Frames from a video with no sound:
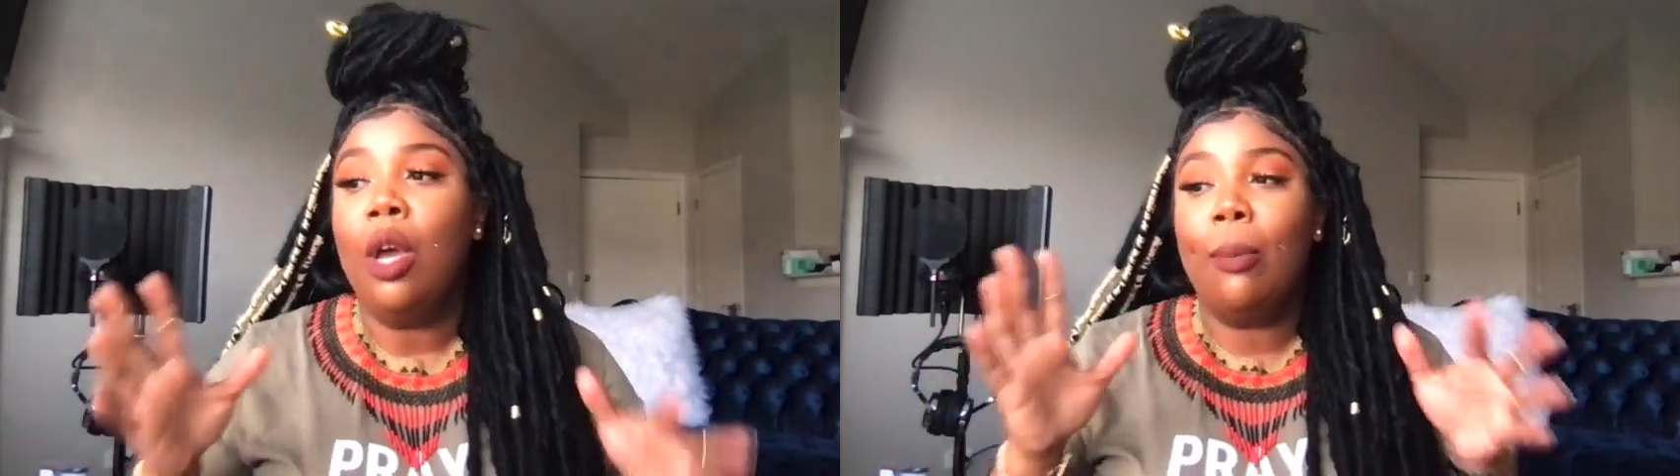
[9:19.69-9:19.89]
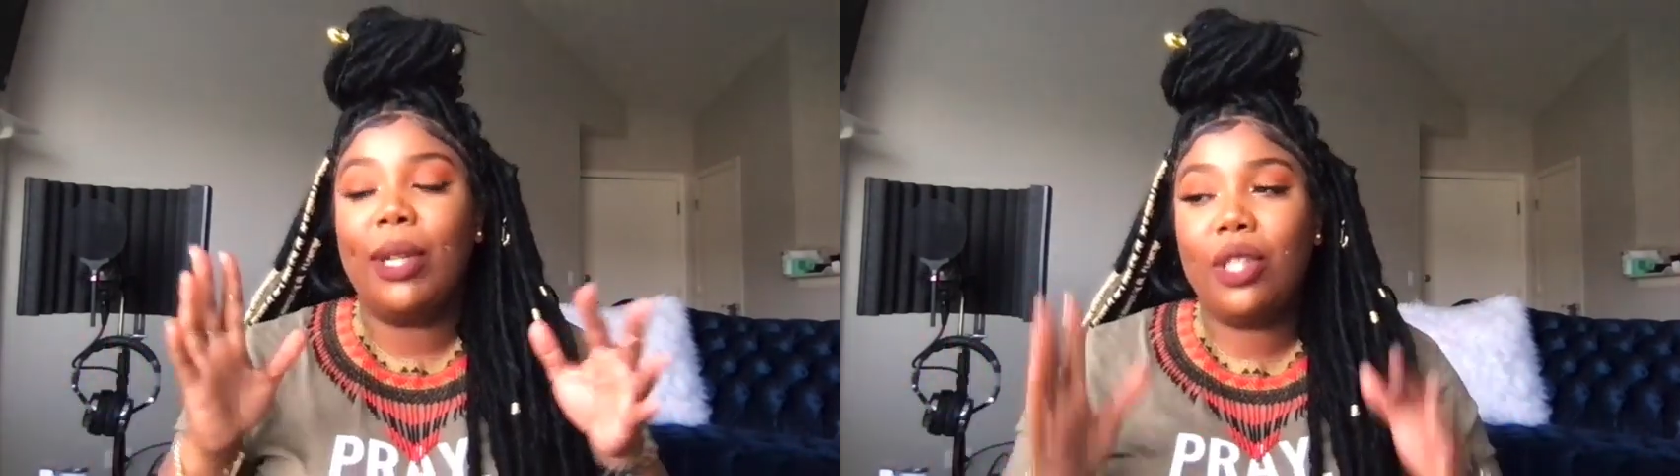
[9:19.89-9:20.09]

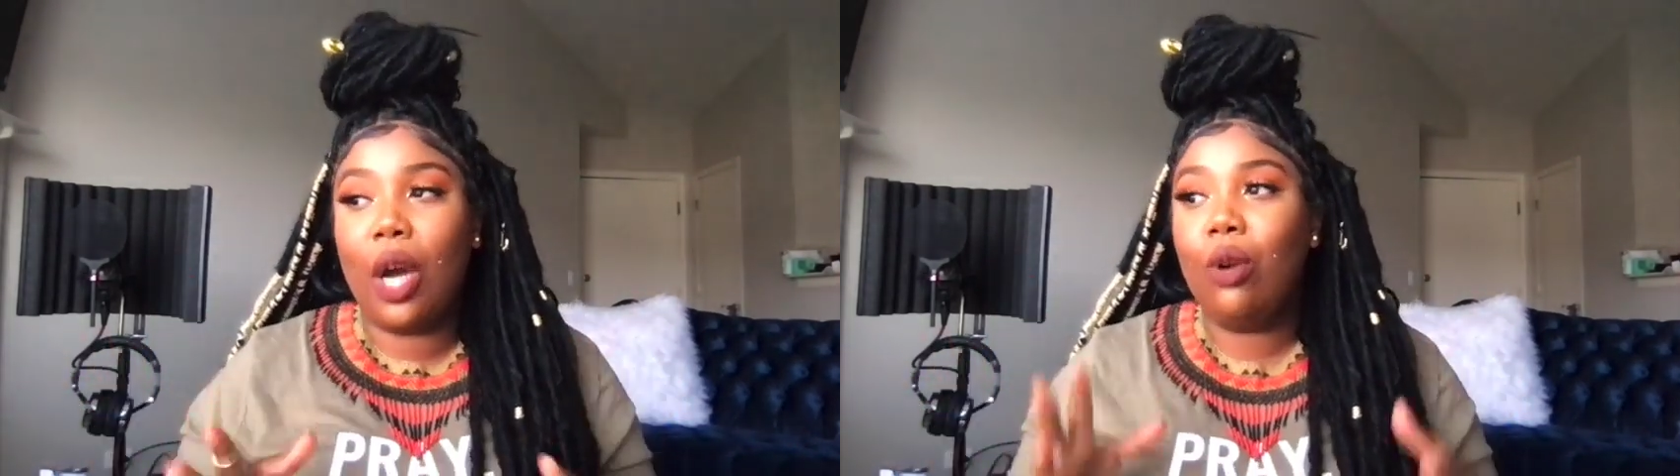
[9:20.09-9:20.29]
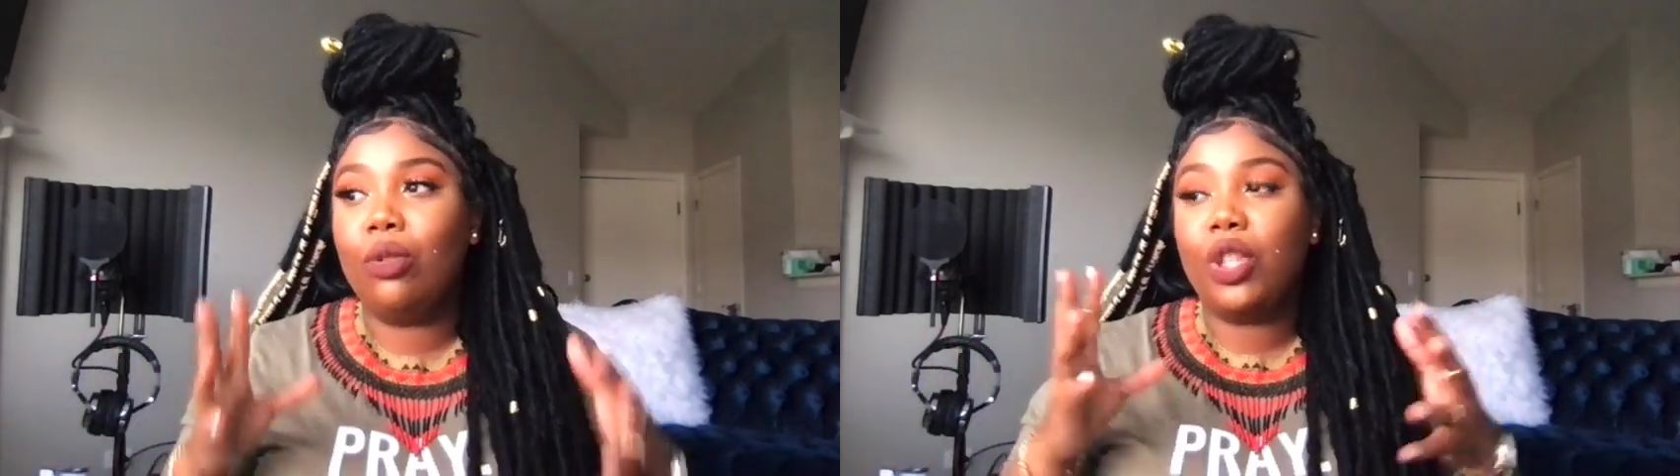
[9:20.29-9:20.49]
but
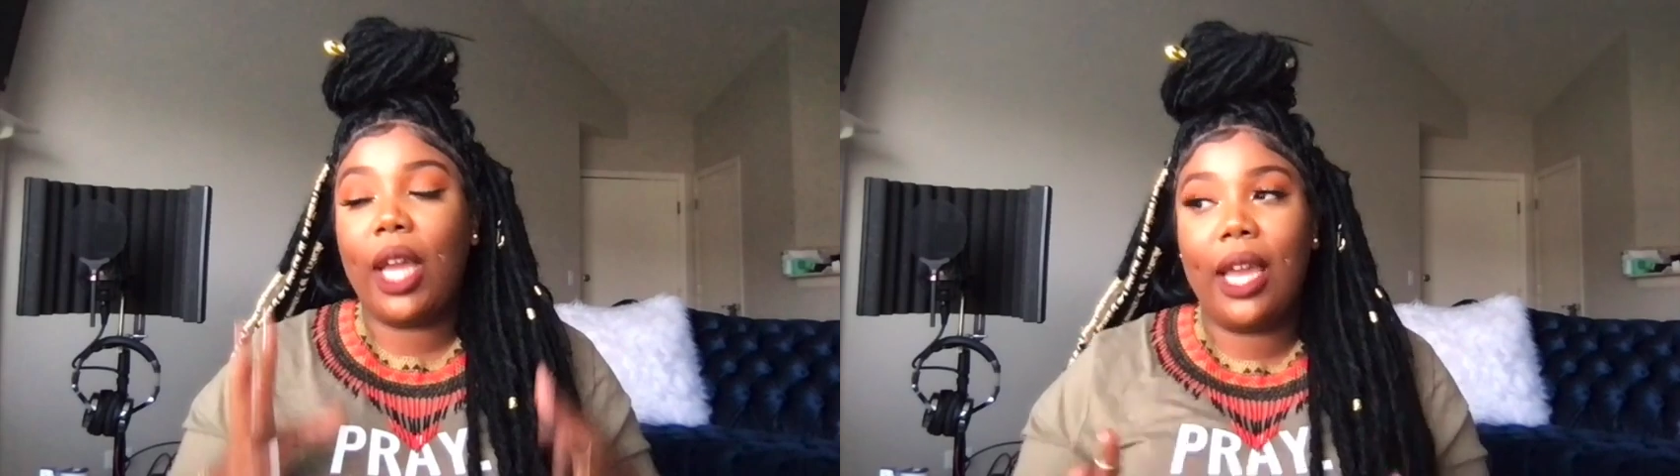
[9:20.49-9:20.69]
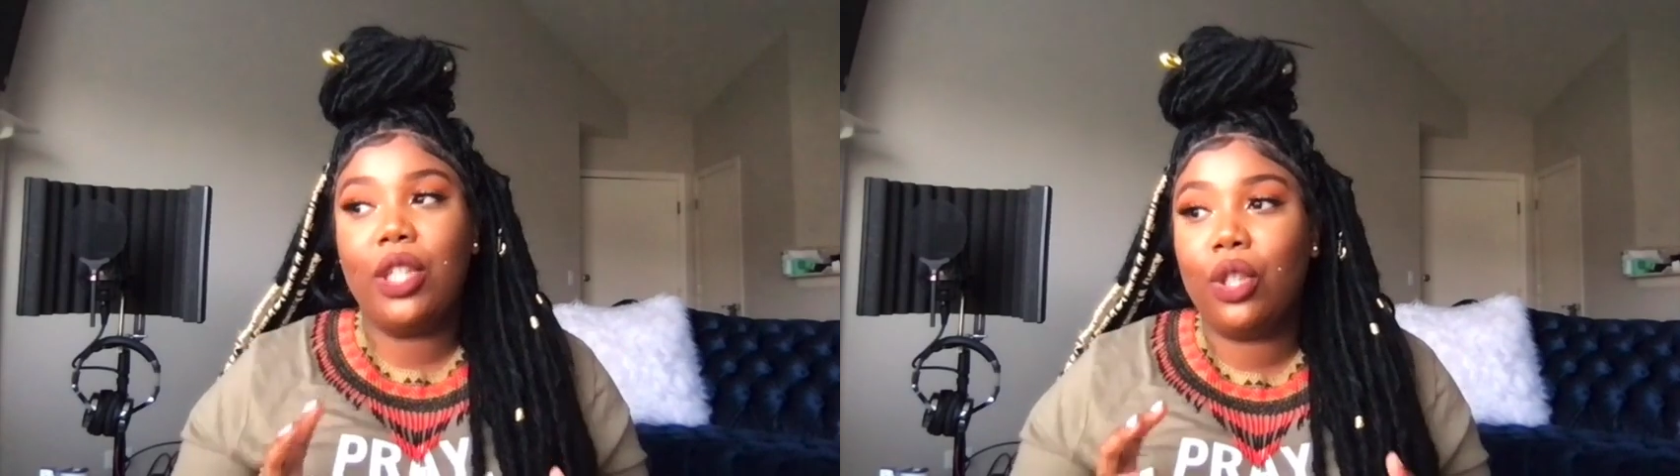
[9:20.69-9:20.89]
don't
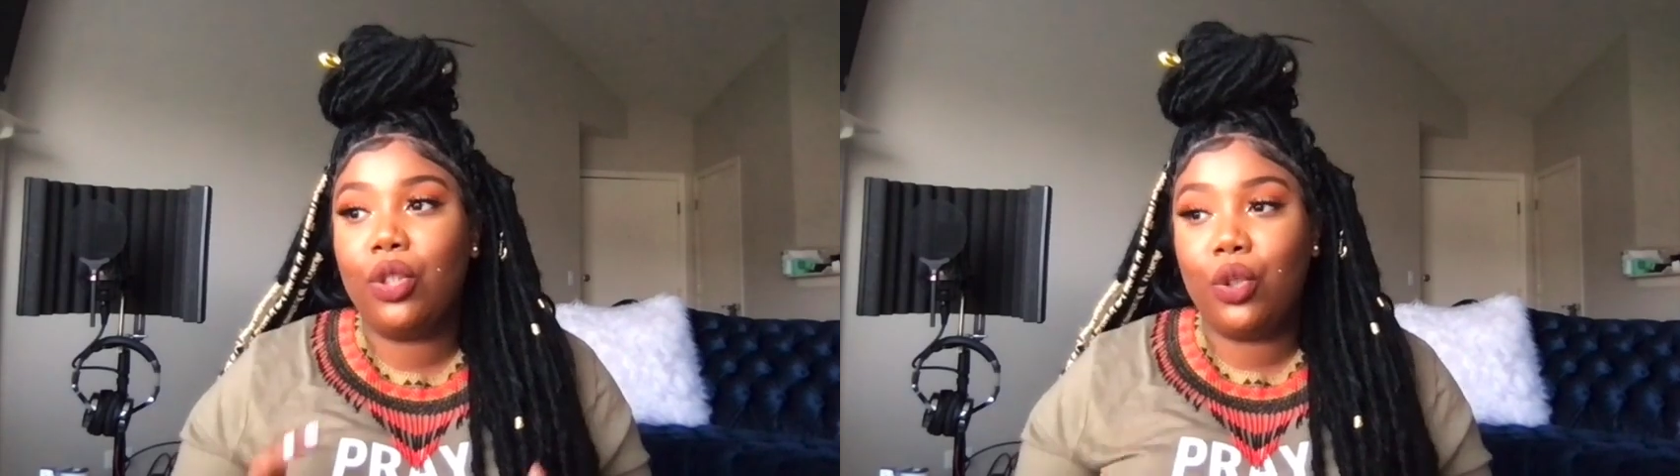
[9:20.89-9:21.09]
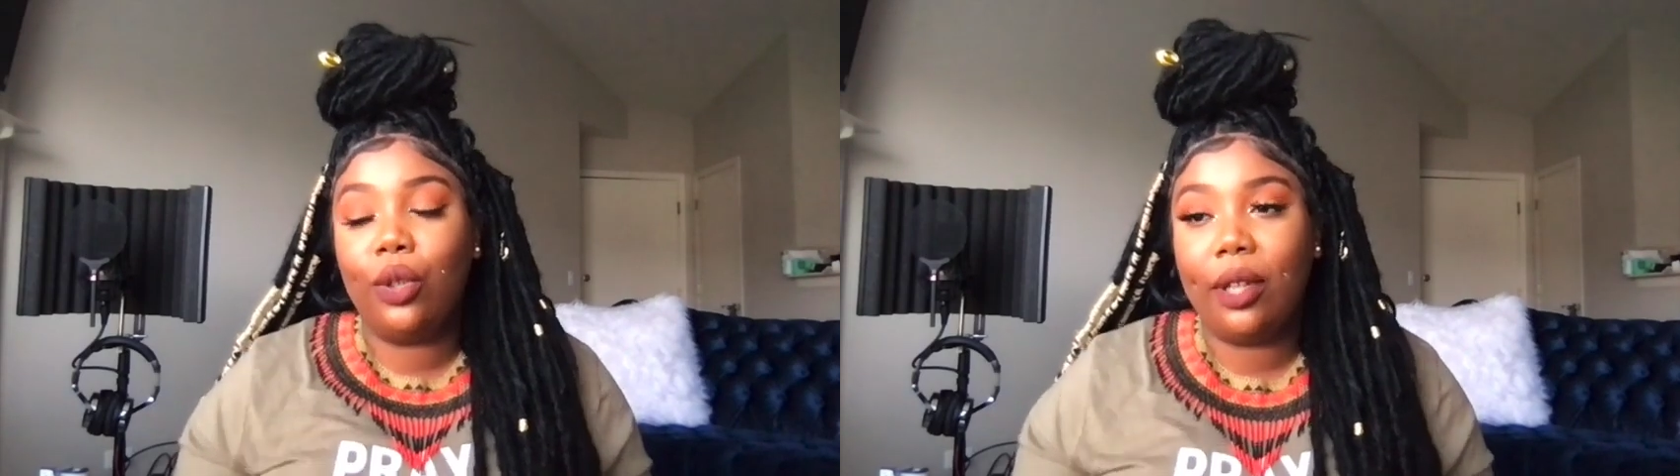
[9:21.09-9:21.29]
change your
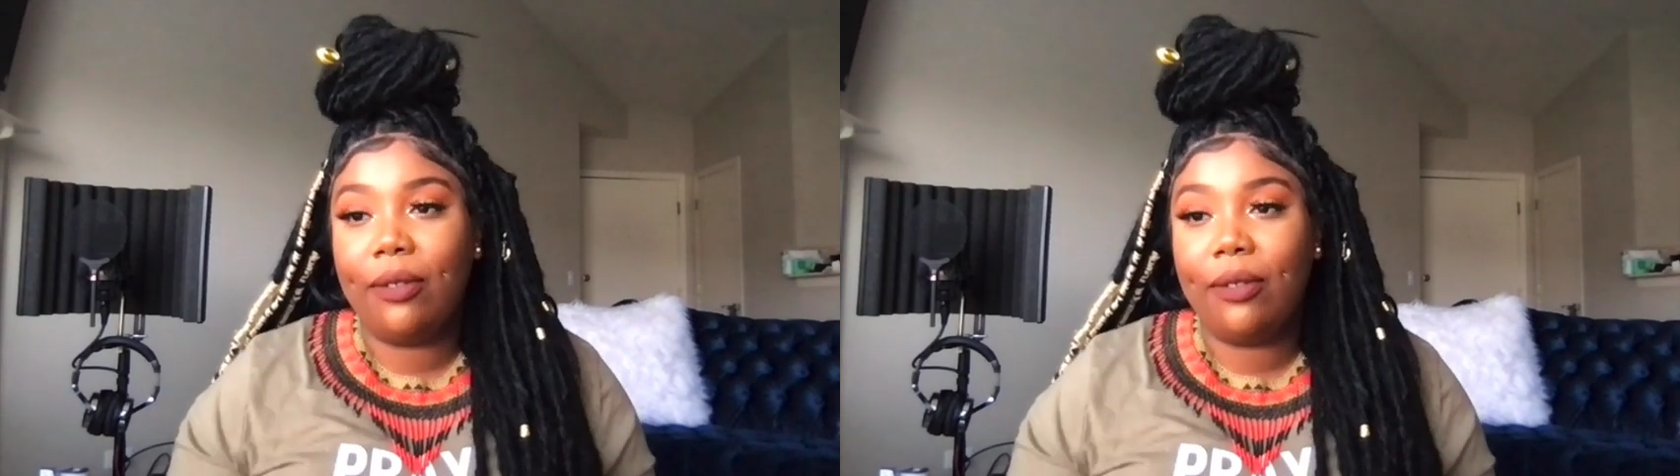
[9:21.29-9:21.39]
jewelry